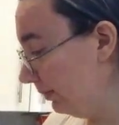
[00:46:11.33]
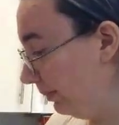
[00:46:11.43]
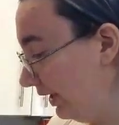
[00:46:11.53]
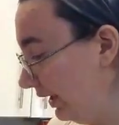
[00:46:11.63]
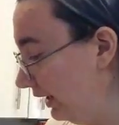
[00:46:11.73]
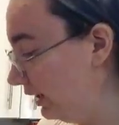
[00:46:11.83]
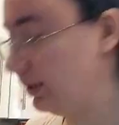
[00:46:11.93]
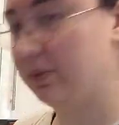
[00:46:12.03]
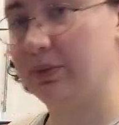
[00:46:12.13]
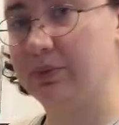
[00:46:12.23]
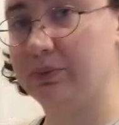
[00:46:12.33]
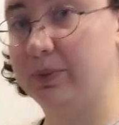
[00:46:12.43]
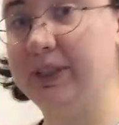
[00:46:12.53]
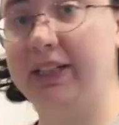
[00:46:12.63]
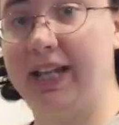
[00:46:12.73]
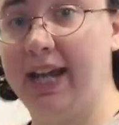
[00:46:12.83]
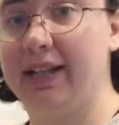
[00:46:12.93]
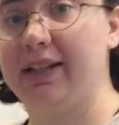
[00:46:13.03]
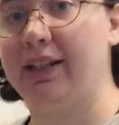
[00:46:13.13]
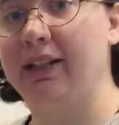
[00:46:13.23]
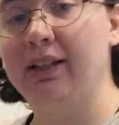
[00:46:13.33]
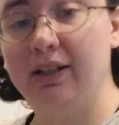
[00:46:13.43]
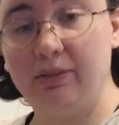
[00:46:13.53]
But it's really handy